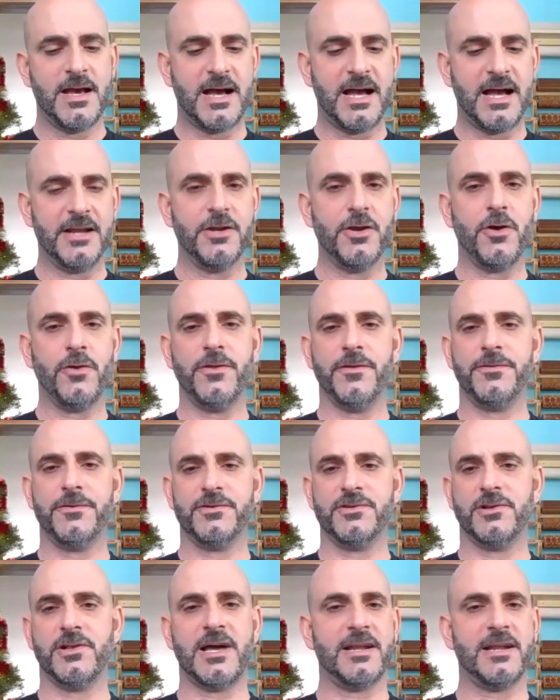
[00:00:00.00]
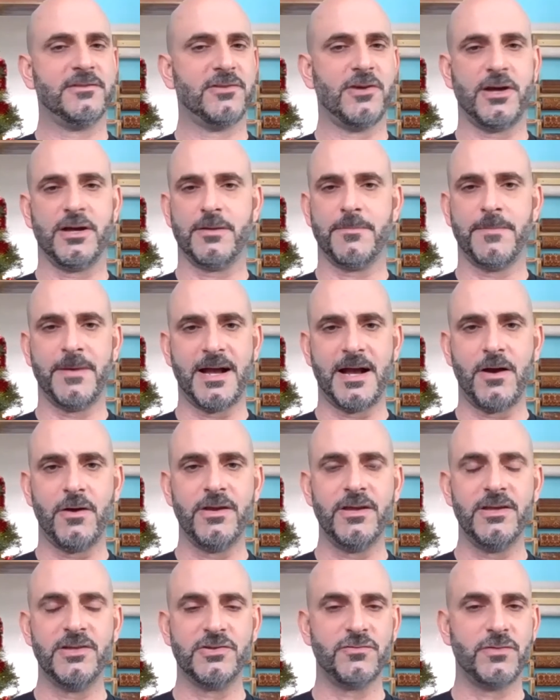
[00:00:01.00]
I know that there's a lot of talk about how
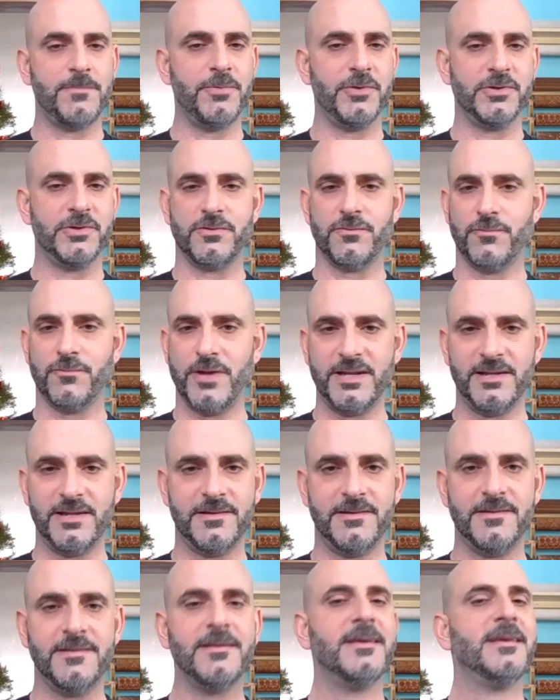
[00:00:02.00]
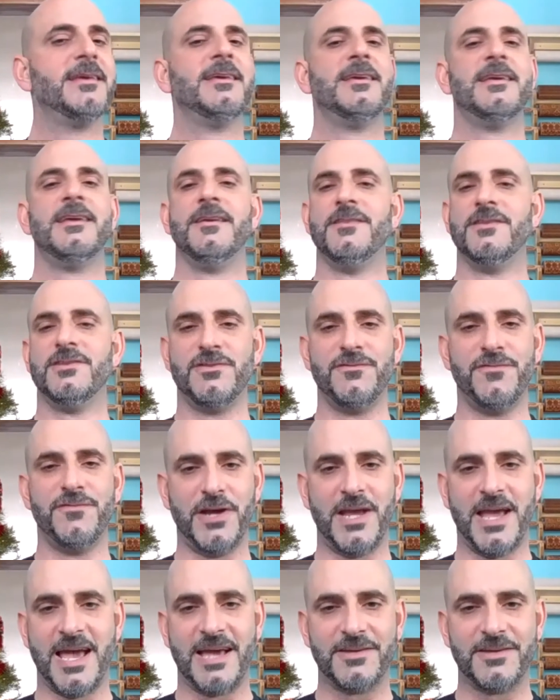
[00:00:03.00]
history books are written, and this is
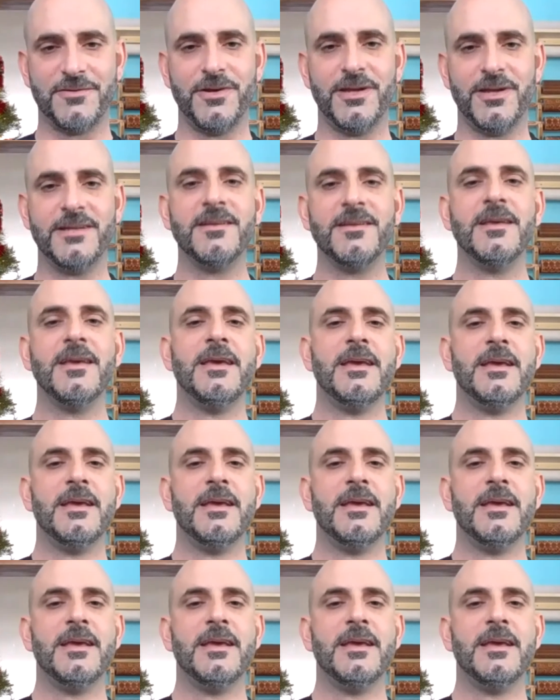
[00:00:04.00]
very accurate.